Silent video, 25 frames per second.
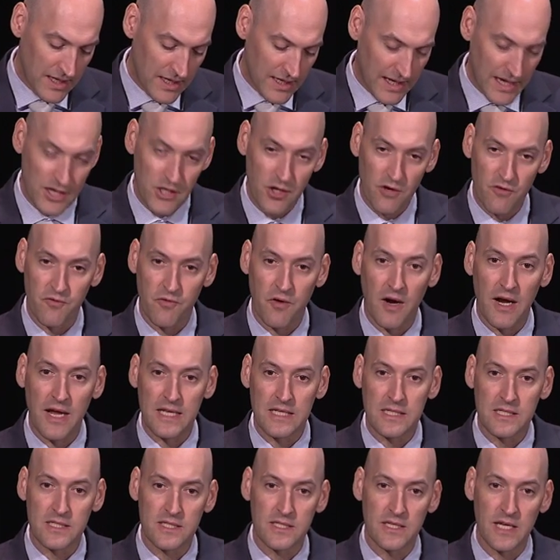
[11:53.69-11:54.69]
and your
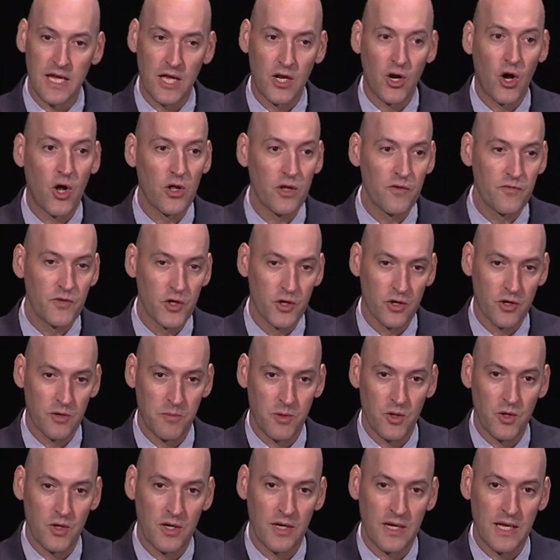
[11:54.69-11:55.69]
friends and all of your
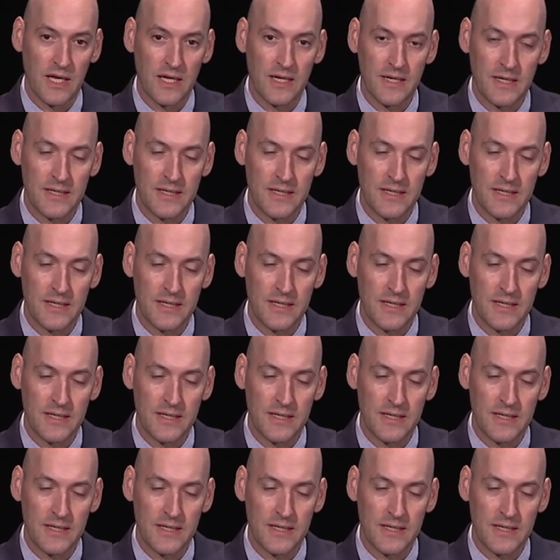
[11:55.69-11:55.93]
community.